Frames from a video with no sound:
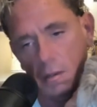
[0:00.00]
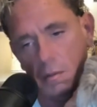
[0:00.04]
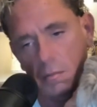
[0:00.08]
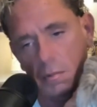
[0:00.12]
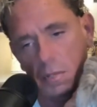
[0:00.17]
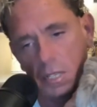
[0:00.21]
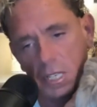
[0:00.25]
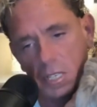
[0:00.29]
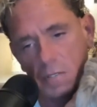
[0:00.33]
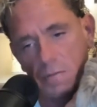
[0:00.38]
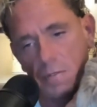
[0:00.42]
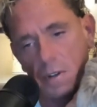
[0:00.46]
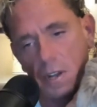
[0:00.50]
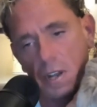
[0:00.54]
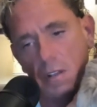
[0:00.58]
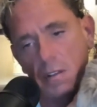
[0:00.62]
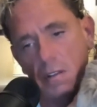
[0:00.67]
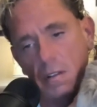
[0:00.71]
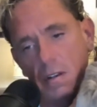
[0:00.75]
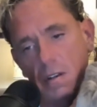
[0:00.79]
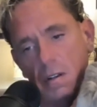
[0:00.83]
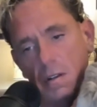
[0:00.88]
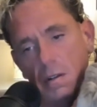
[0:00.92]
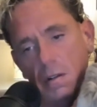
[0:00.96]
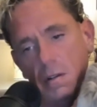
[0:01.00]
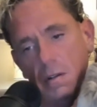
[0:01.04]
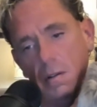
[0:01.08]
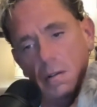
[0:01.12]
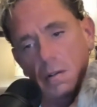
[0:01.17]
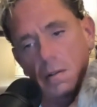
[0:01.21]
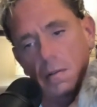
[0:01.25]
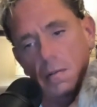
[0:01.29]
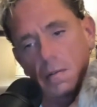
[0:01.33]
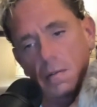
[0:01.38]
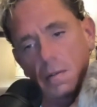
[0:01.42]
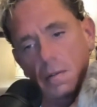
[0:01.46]
Please, Father,
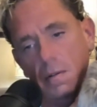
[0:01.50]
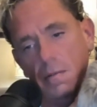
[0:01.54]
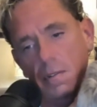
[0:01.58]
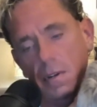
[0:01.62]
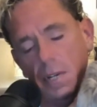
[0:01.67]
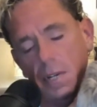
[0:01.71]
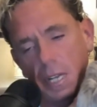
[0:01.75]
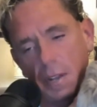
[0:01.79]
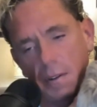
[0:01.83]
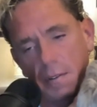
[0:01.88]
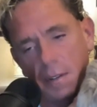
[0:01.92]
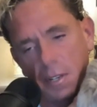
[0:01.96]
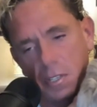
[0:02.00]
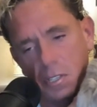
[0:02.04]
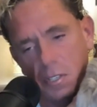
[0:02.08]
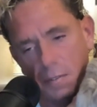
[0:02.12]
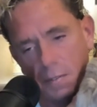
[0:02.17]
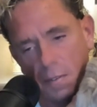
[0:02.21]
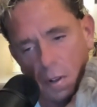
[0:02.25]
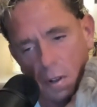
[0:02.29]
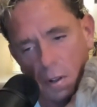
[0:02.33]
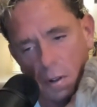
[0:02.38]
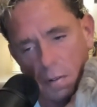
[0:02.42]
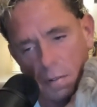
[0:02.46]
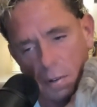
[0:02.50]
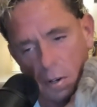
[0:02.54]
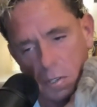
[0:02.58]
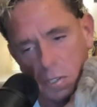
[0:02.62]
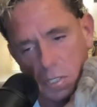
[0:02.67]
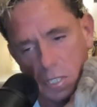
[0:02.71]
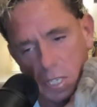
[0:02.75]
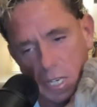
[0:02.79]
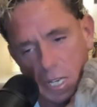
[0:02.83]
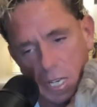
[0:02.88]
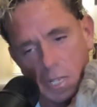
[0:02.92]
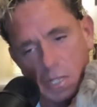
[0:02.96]
forgive us of all of our
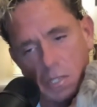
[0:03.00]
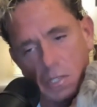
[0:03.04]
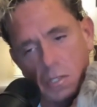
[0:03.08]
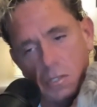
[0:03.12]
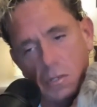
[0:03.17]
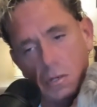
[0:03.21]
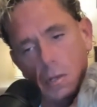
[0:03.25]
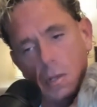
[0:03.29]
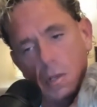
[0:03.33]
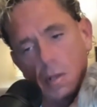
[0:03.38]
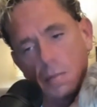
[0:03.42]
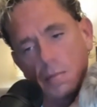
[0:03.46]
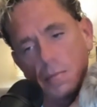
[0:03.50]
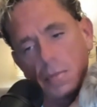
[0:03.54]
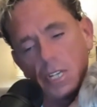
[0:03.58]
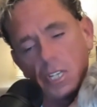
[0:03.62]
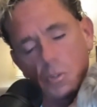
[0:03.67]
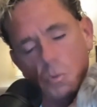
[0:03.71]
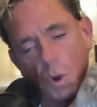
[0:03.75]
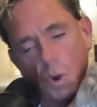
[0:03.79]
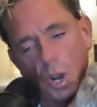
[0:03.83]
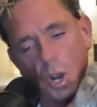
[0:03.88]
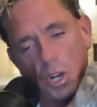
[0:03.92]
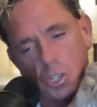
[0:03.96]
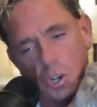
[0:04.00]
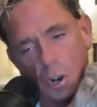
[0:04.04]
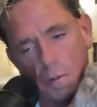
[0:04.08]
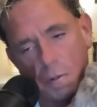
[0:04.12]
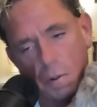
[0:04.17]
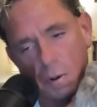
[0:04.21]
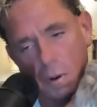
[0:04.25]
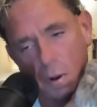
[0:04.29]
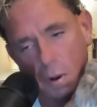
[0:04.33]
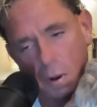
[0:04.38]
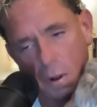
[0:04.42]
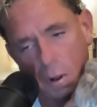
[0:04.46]
sins. Please watch
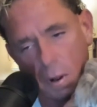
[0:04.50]
over